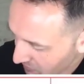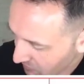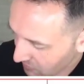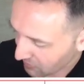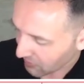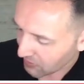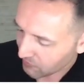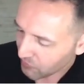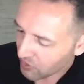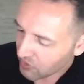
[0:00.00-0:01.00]
Okay,
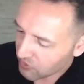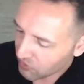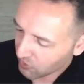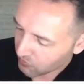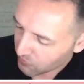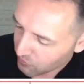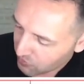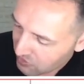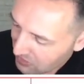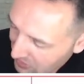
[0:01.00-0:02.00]
so you'll
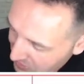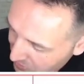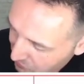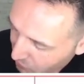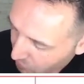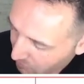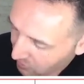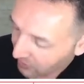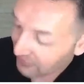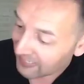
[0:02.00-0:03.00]
see this form a lot,